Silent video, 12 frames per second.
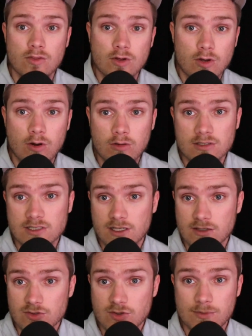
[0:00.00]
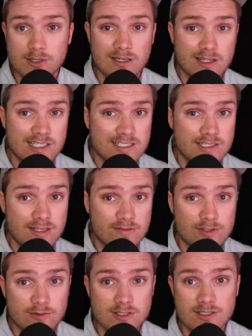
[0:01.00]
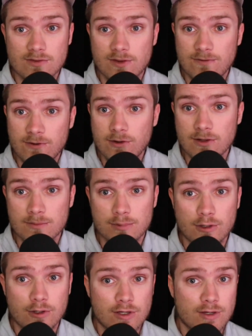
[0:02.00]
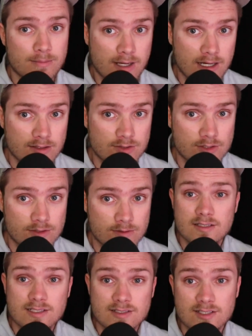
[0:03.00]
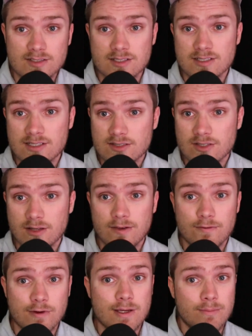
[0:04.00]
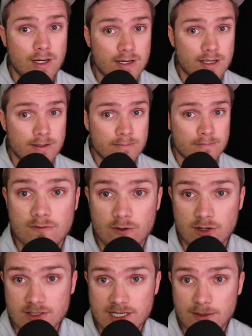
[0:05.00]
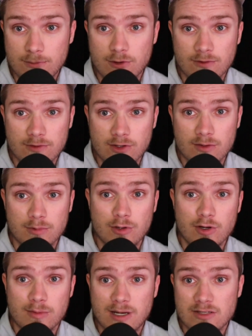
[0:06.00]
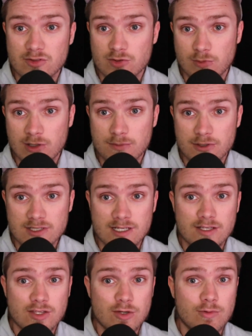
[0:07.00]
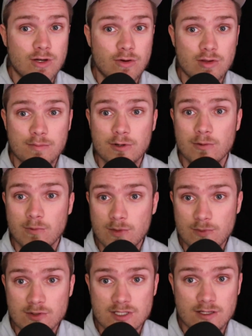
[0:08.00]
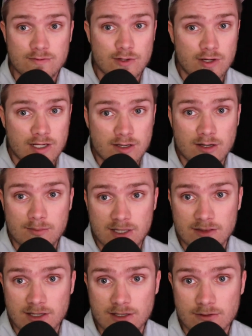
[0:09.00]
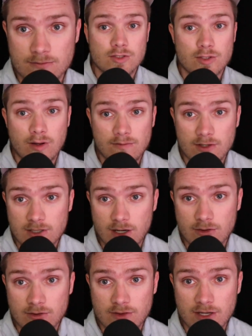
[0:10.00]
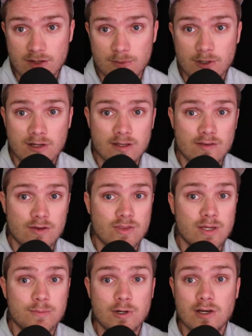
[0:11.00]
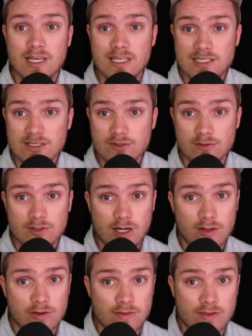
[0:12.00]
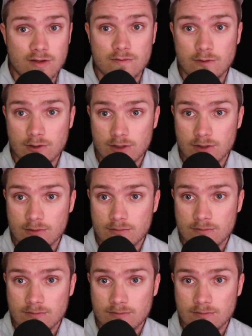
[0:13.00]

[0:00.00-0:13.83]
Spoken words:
The goal is to contribute at least enough to receive the full employer match, since it's essentially free money. For example, if your employer matches 1%, you would only put 1% of your income in there. So every dollar that you put in there, they'd put an additional dollar in there for you.